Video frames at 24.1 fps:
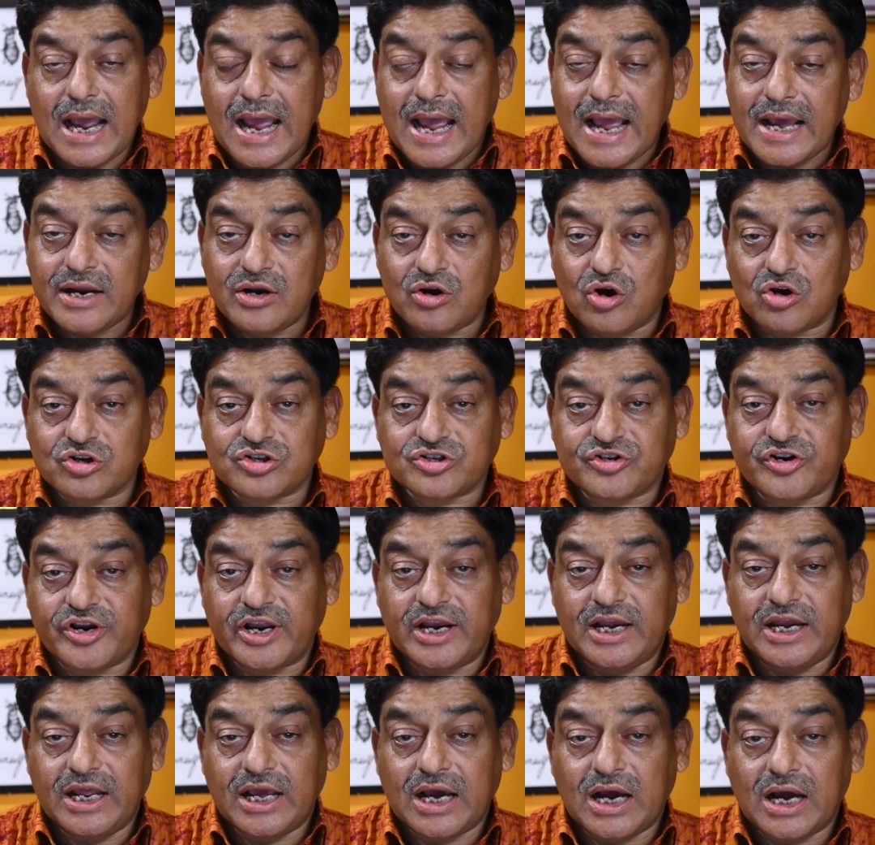and
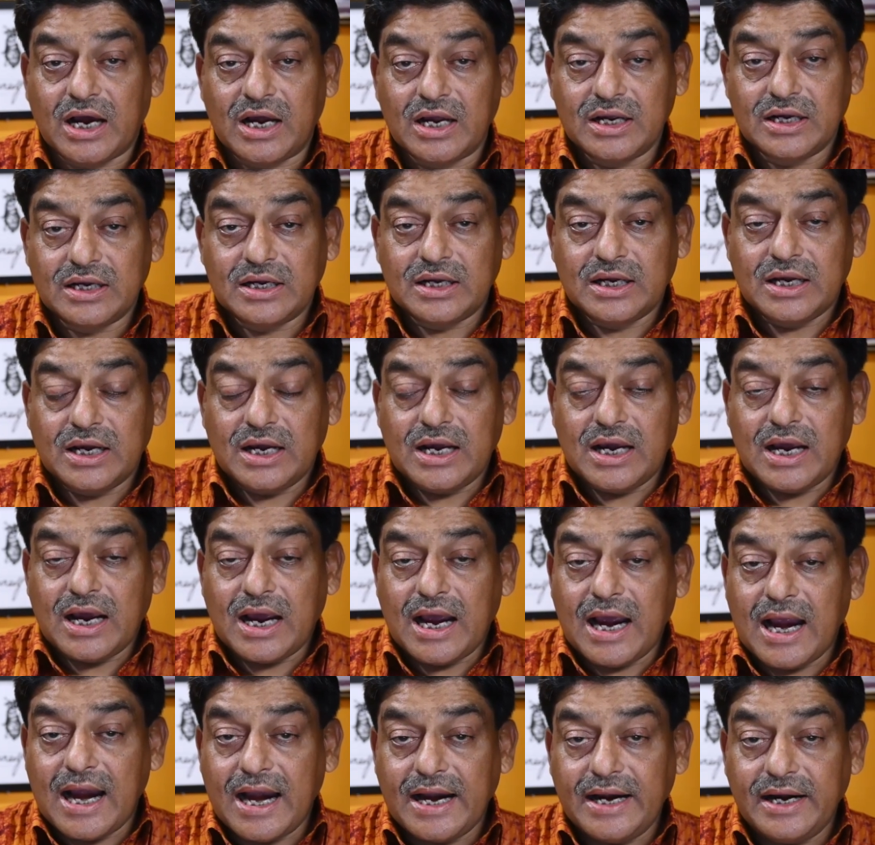Australia,
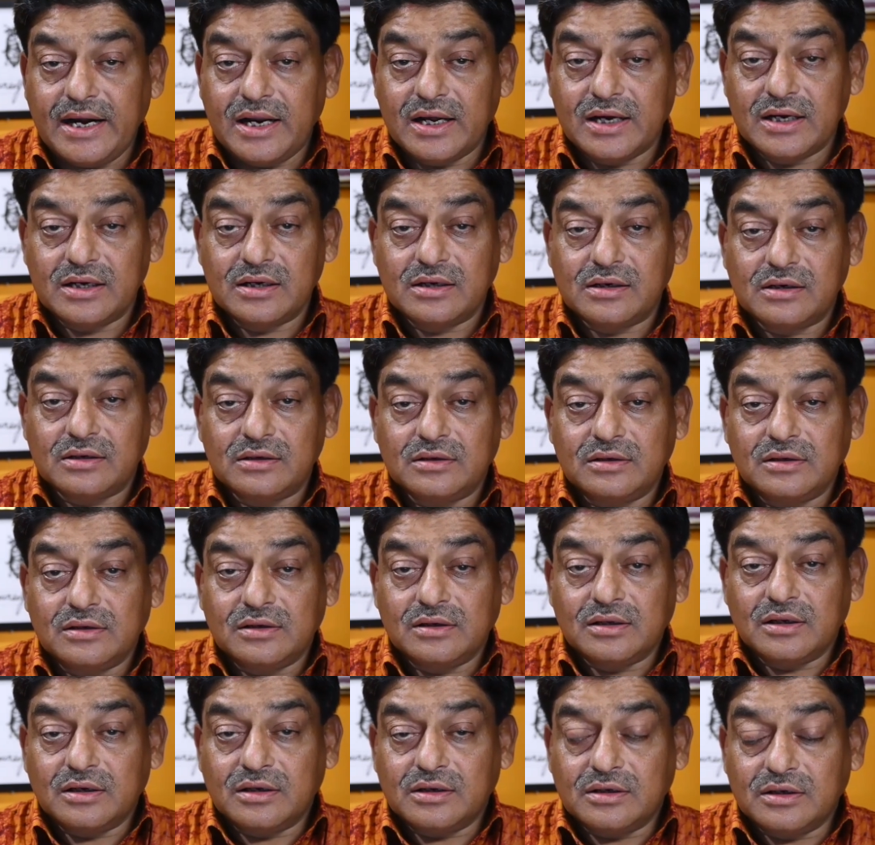and
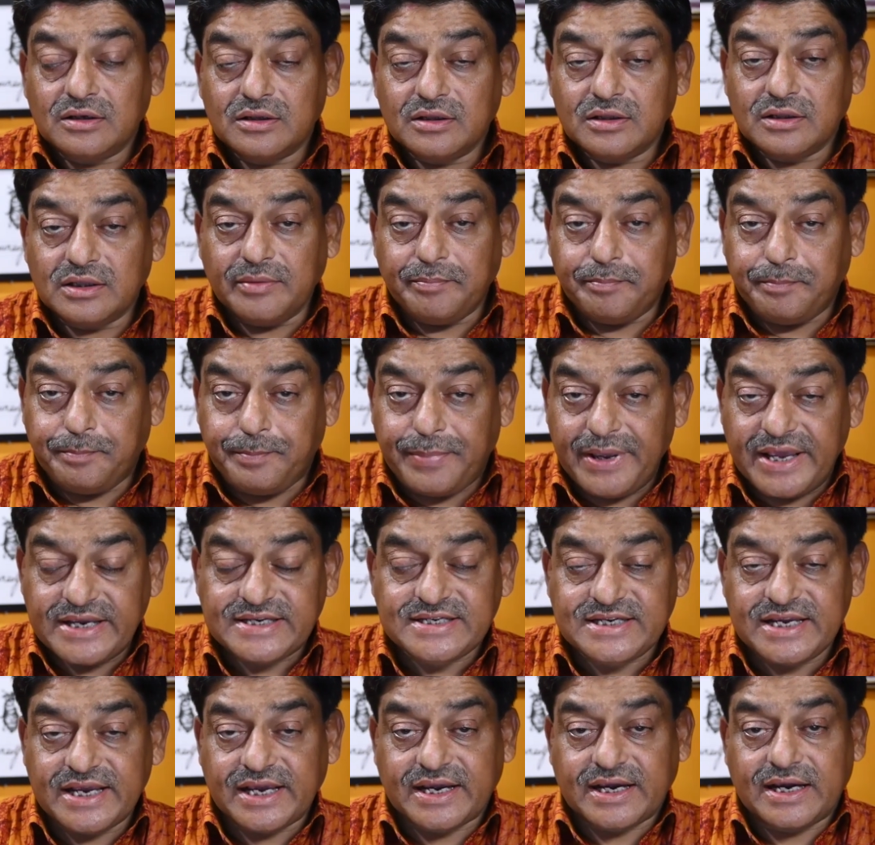the
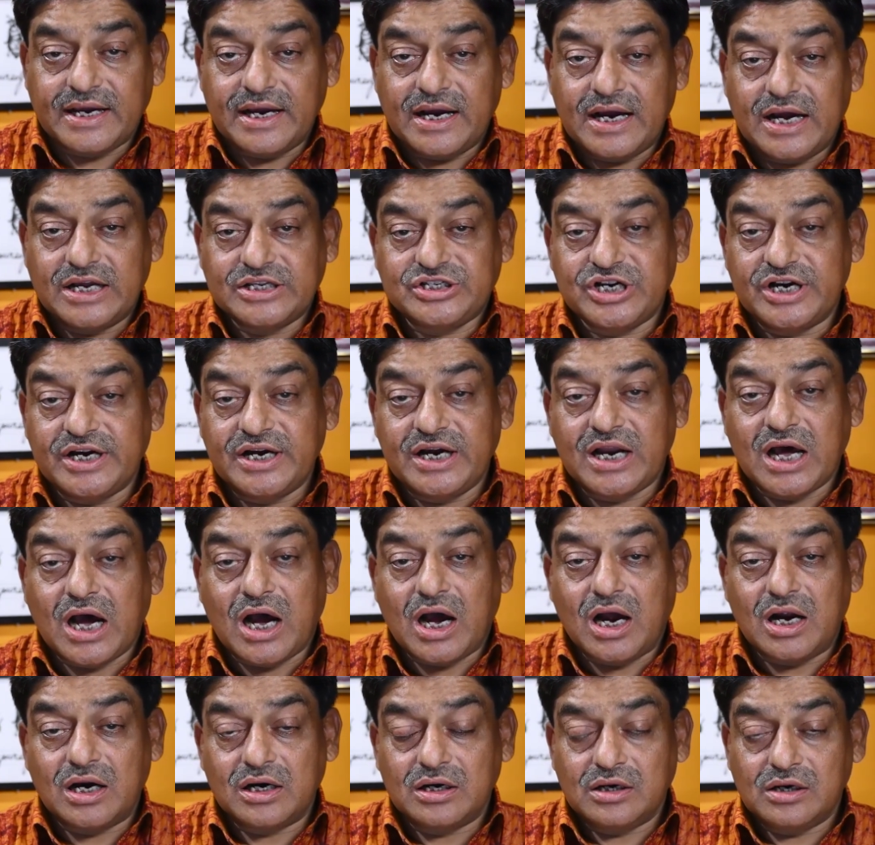basic
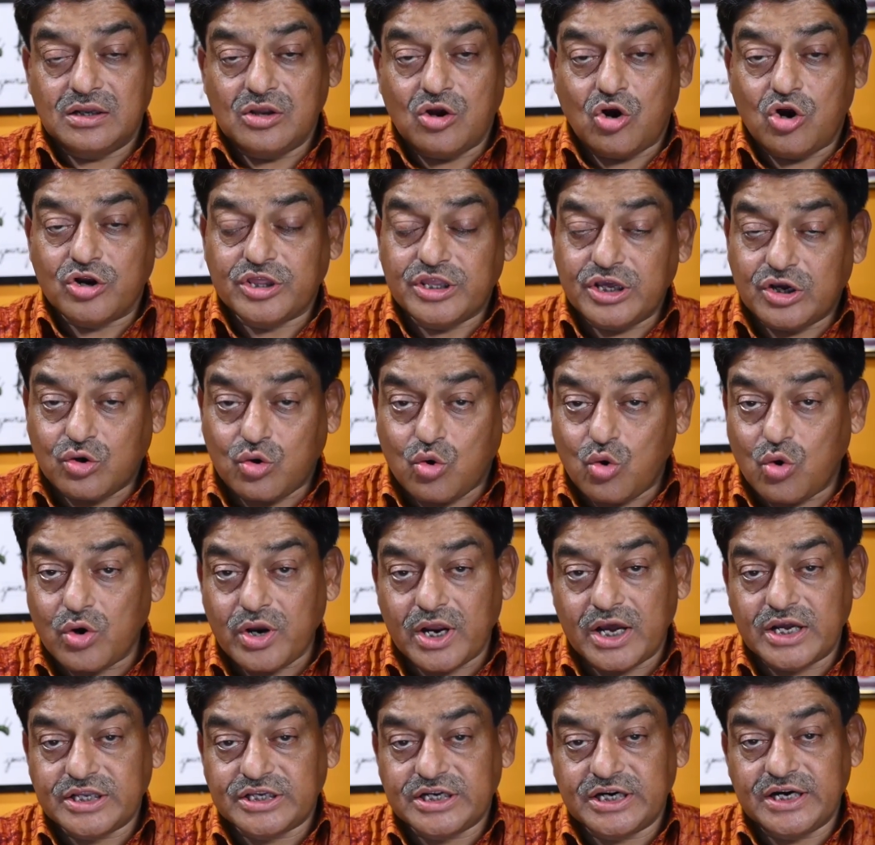agenda or the core
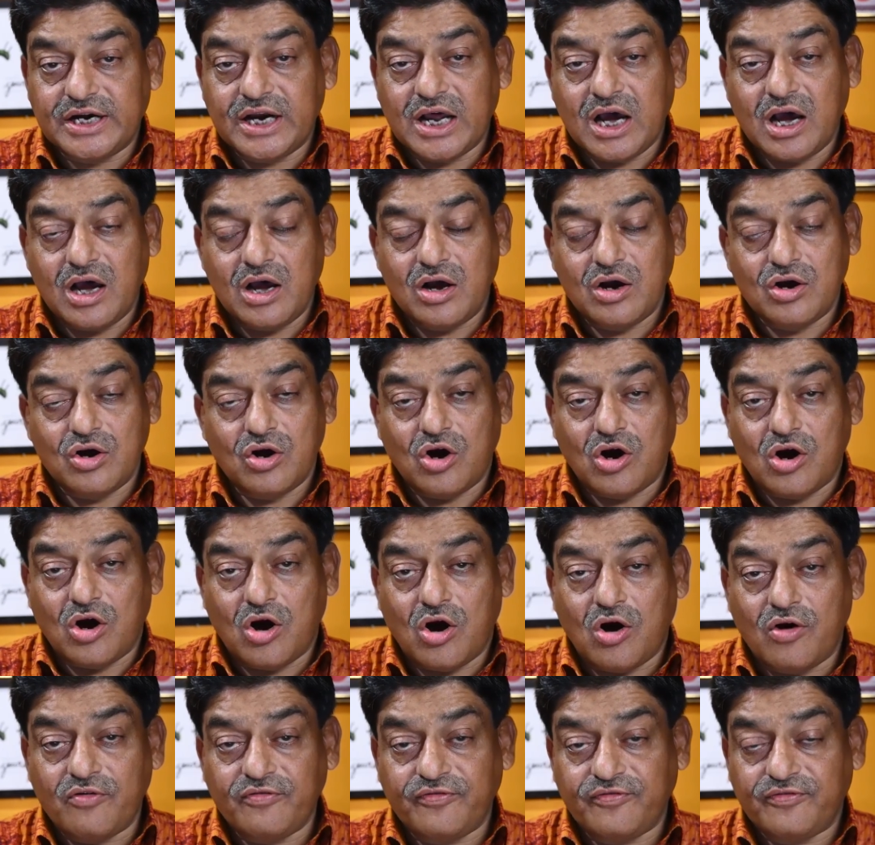agenda
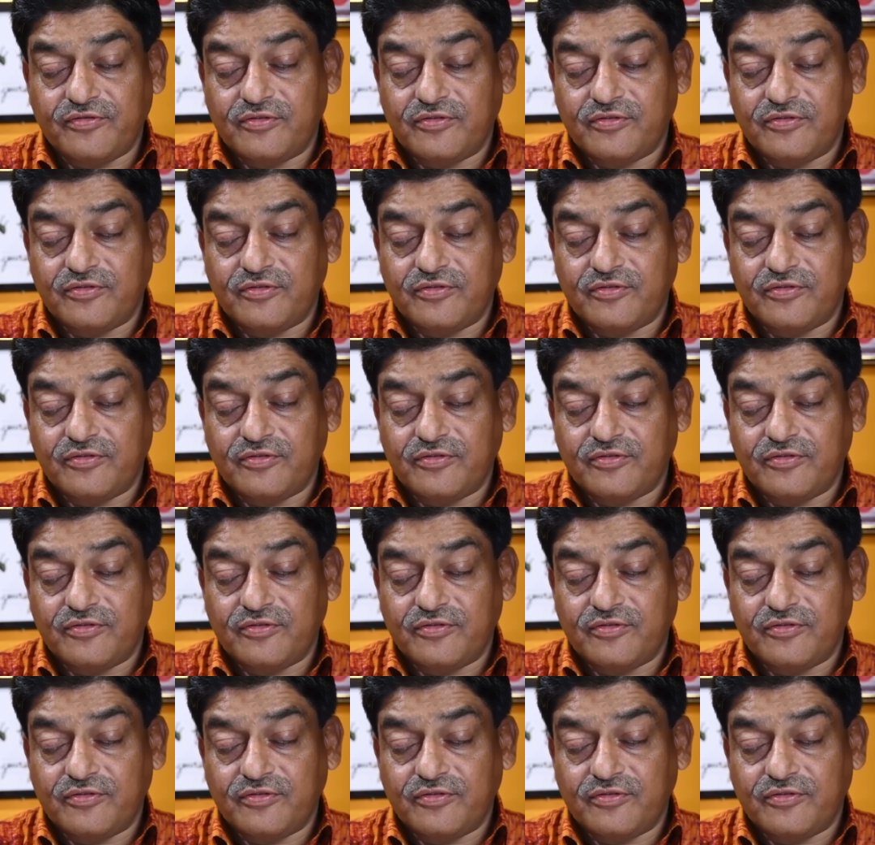of